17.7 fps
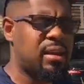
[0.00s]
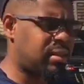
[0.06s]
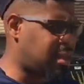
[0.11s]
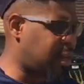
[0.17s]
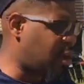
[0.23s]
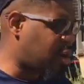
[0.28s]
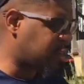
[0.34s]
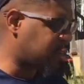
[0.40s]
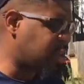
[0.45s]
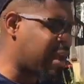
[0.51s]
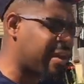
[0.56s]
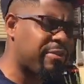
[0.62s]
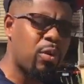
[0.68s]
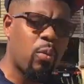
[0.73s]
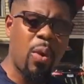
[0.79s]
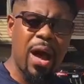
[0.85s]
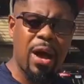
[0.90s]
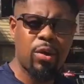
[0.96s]
and then I also have
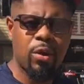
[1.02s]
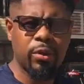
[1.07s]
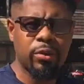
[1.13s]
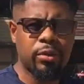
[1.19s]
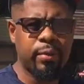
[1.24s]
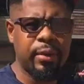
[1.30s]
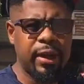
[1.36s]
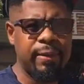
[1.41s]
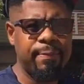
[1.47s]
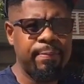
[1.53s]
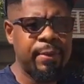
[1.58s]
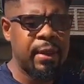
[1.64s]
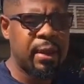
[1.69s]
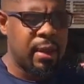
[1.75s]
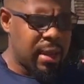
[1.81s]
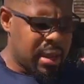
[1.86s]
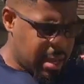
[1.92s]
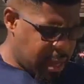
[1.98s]
the WOWGO 3.
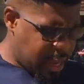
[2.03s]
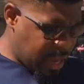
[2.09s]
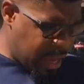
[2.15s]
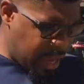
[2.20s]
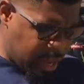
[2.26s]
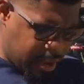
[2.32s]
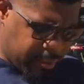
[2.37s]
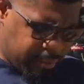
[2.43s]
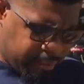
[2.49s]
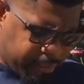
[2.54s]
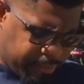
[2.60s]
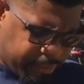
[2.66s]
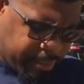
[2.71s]
And